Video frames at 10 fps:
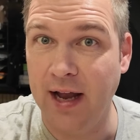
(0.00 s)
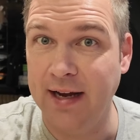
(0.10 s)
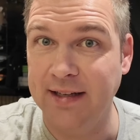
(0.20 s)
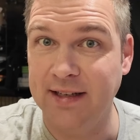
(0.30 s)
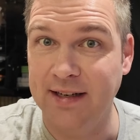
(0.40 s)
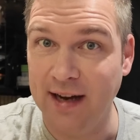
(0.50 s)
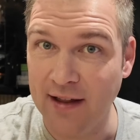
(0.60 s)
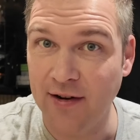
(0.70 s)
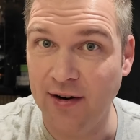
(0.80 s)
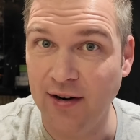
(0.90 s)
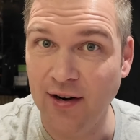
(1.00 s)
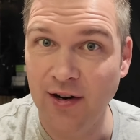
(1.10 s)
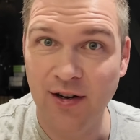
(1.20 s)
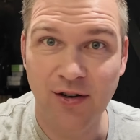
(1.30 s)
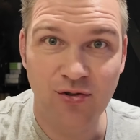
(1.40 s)
and it's another
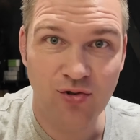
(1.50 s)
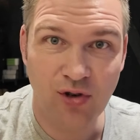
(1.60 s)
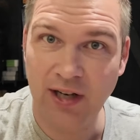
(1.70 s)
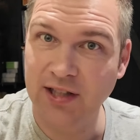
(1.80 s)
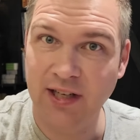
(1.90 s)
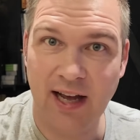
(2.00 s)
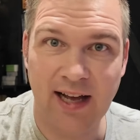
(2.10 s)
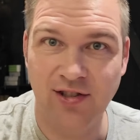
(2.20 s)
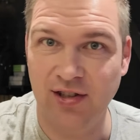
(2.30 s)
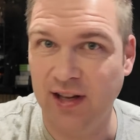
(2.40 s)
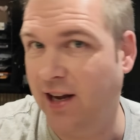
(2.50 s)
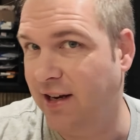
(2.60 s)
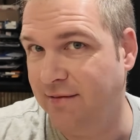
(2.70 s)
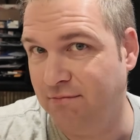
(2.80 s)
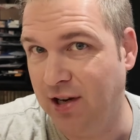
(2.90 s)
crazy gadget that
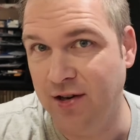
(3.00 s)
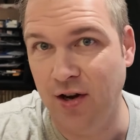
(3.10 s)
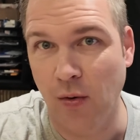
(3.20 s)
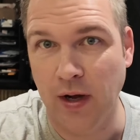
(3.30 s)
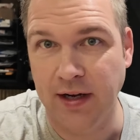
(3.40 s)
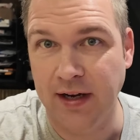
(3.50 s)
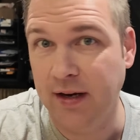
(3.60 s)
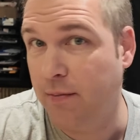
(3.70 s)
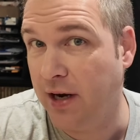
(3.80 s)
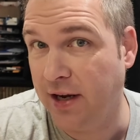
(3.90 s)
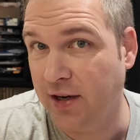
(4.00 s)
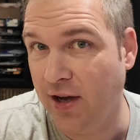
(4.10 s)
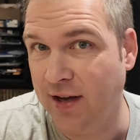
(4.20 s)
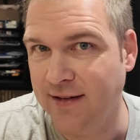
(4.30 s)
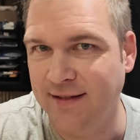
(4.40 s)
I didn't know I needed, but I
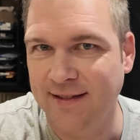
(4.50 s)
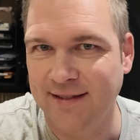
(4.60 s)
got.